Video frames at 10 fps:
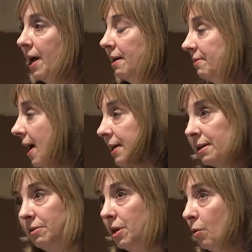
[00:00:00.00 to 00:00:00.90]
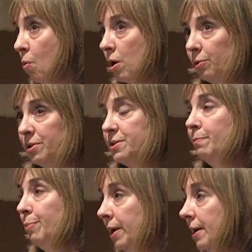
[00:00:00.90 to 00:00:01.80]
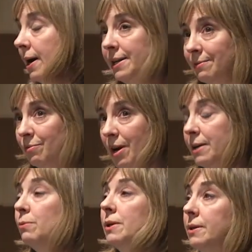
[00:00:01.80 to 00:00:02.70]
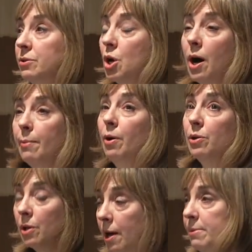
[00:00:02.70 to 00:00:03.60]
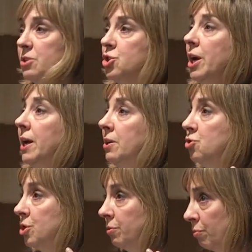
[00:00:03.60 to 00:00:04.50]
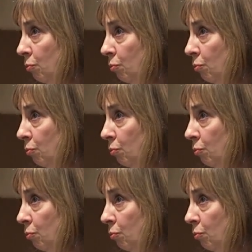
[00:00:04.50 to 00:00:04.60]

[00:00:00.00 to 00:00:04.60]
and that can you know water is a big i didn't i really didn't talk about climate change and